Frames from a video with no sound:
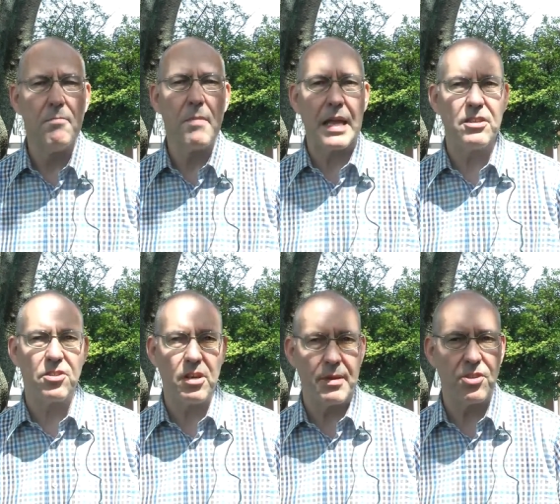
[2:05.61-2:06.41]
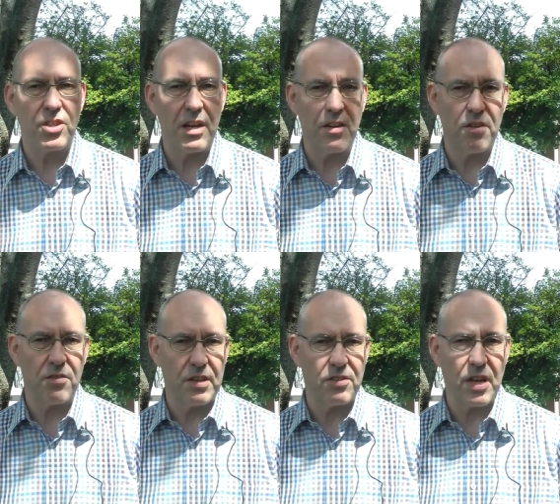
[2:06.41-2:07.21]
mainstreaming gender
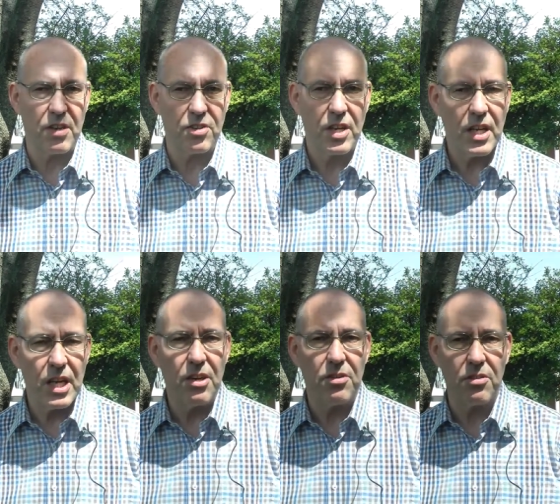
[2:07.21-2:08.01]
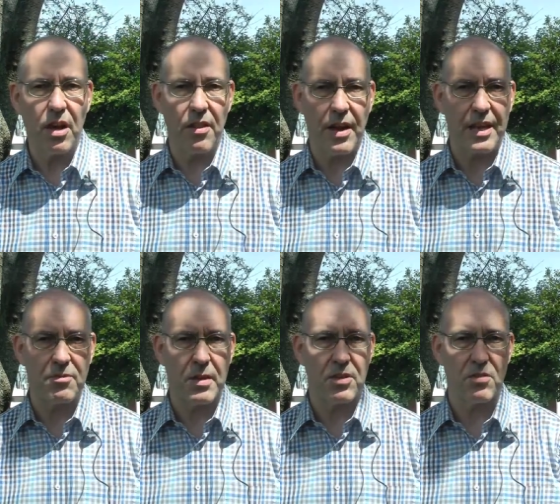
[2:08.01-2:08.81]
research into other
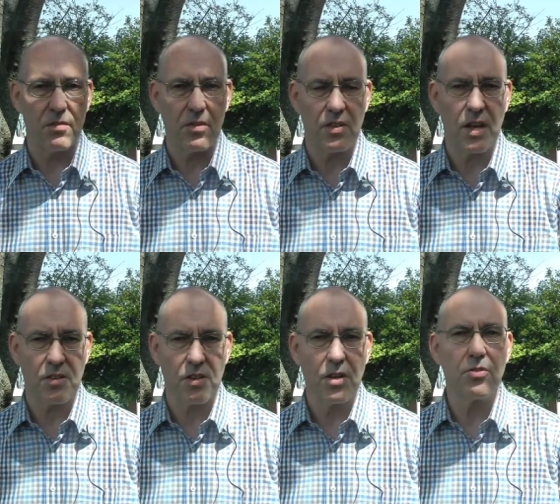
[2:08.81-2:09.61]
aspects of research.